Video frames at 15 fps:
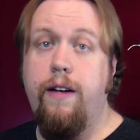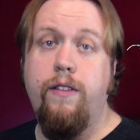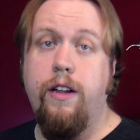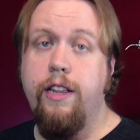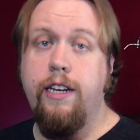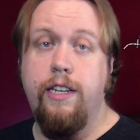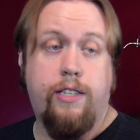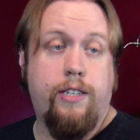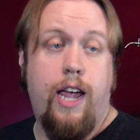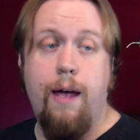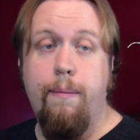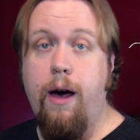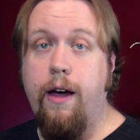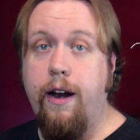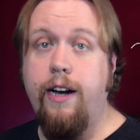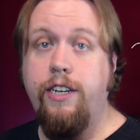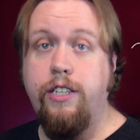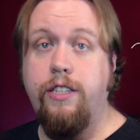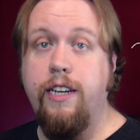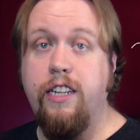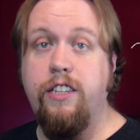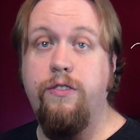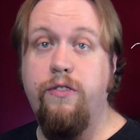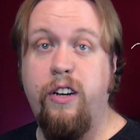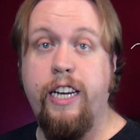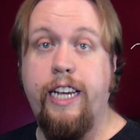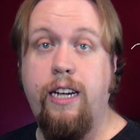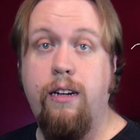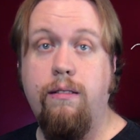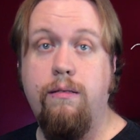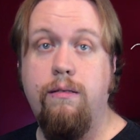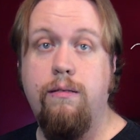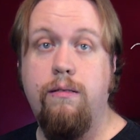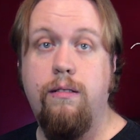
I have nothing to say about it. I just think it's funny.